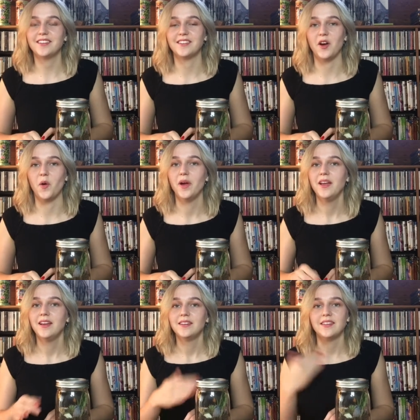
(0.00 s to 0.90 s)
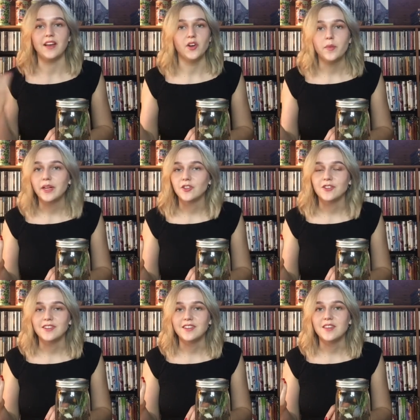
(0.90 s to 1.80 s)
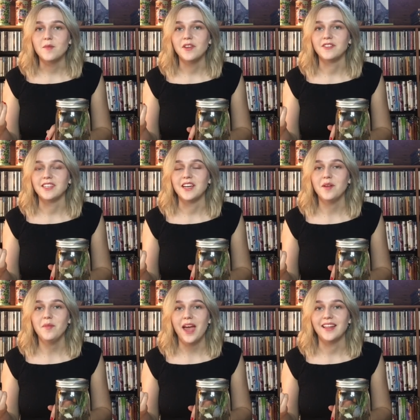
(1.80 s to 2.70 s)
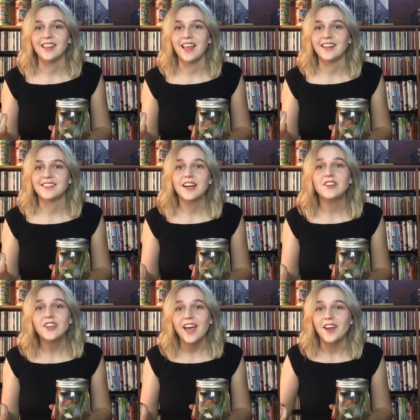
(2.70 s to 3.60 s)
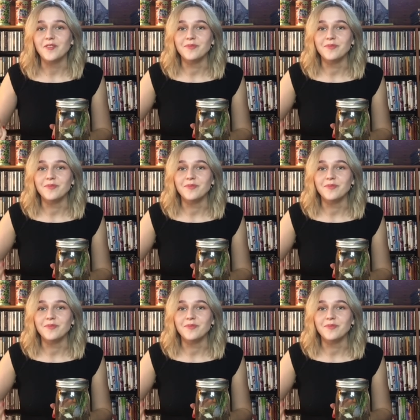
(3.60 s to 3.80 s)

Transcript: so send your pictures into the museum and let us take a look at them.